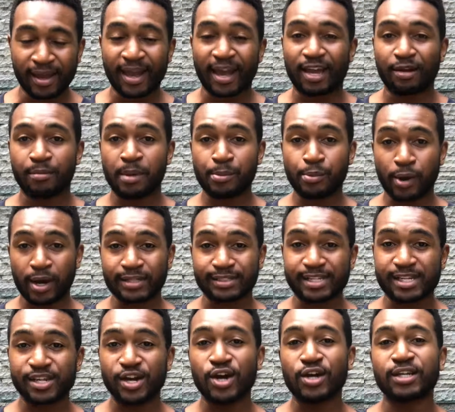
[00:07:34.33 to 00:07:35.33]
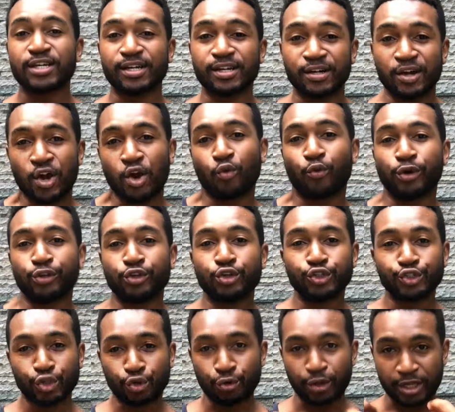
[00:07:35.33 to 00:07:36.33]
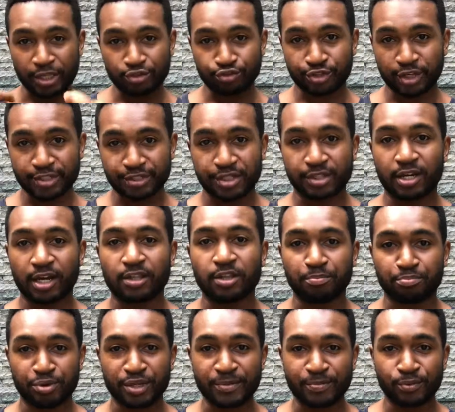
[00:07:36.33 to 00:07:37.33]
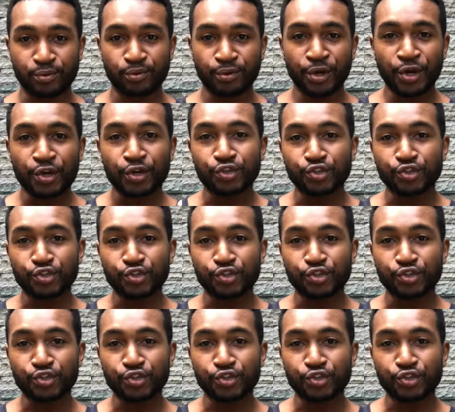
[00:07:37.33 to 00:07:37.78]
And remember what I said earlier, when you show interest in other people,